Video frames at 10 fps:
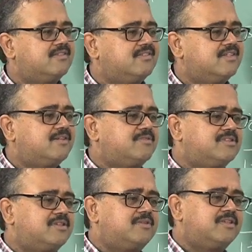Yeah, but
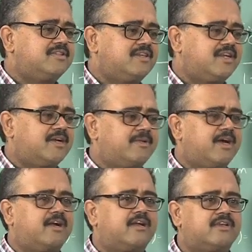0 1 is an incredibly
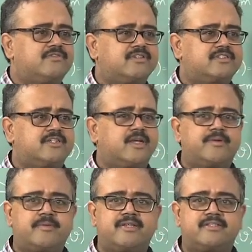hard loss function to
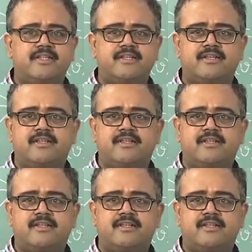optimize, right?